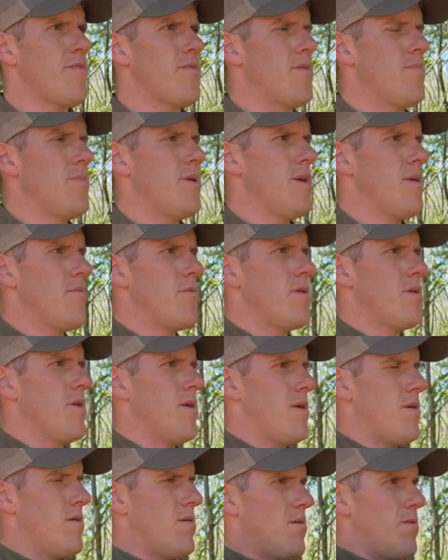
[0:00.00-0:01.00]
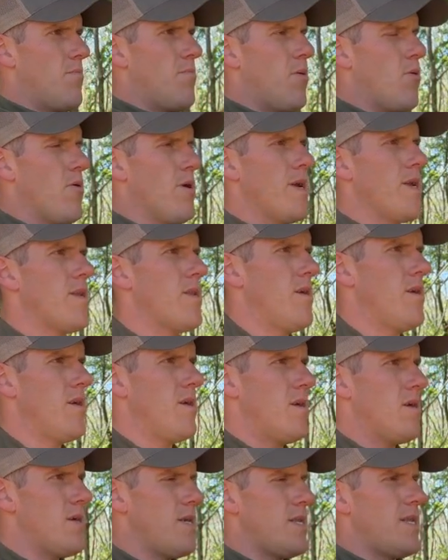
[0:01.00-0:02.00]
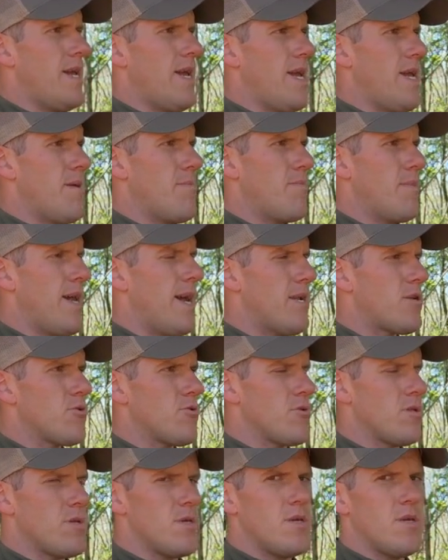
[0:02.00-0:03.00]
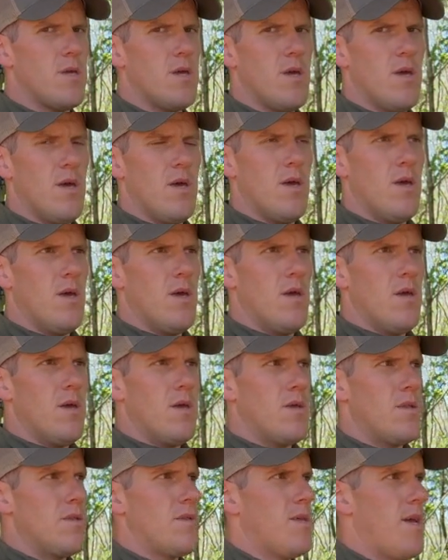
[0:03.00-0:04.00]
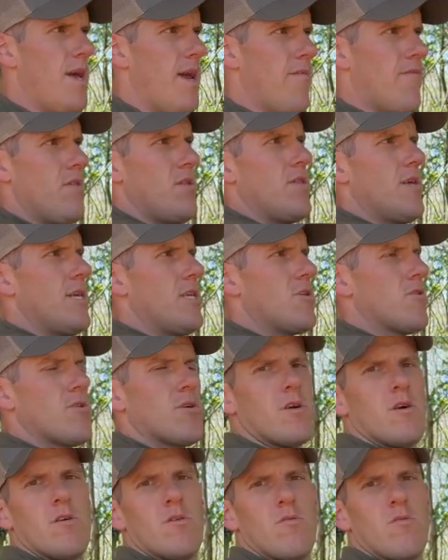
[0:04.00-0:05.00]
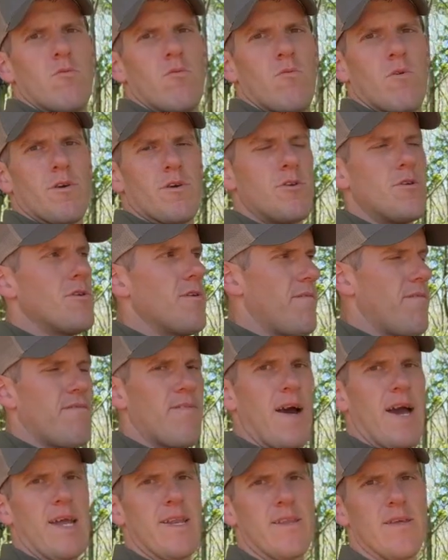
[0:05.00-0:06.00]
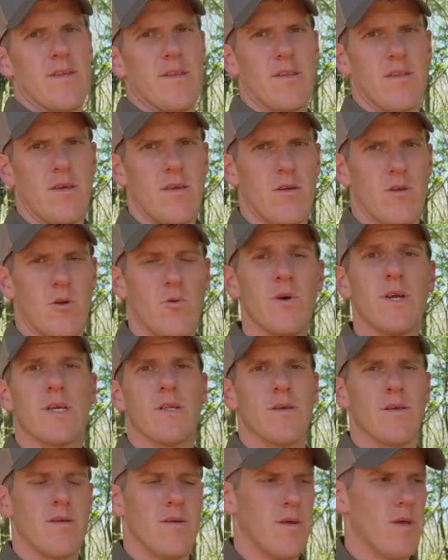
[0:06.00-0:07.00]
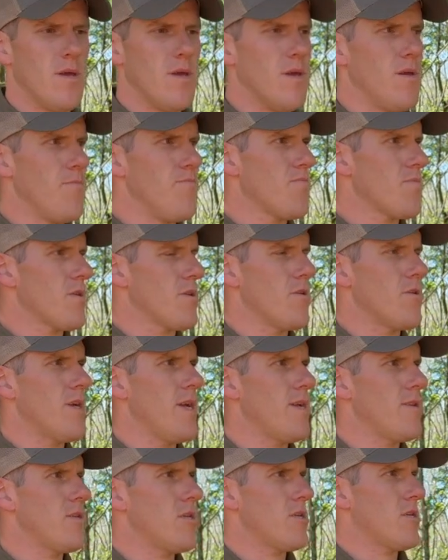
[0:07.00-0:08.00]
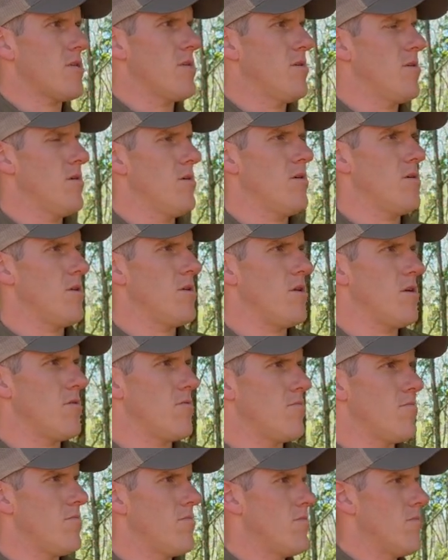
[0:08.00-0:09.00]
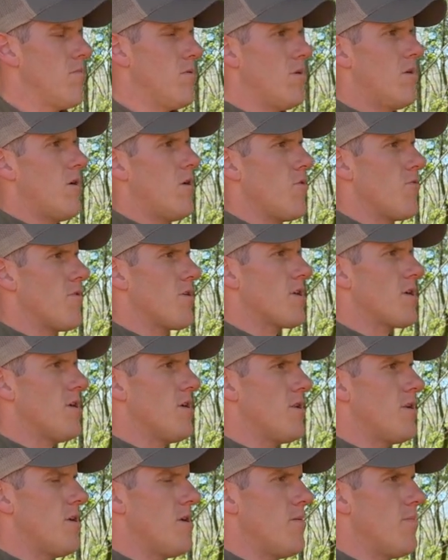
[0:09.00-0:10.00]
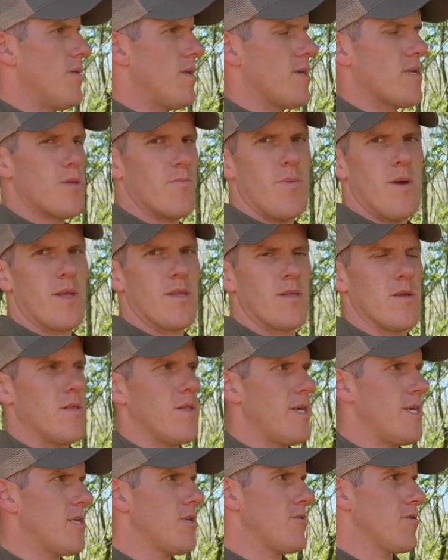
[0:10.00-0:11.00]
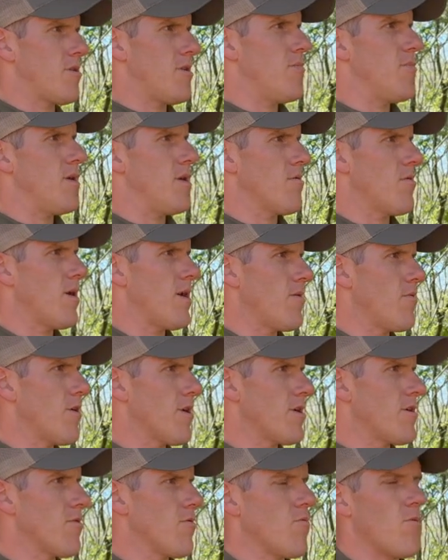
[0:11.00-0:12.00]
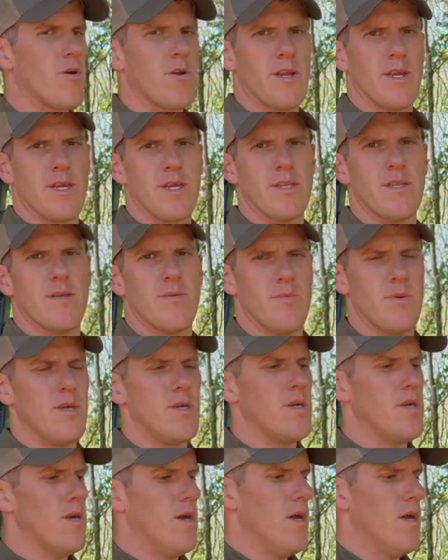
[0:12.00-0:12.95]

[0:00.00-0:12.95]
to be able to point and aim naturally to have the laser go where you can find it quickly. You can't just, you know, hold the gun up and expect the laser to be right where you're wanting it to be.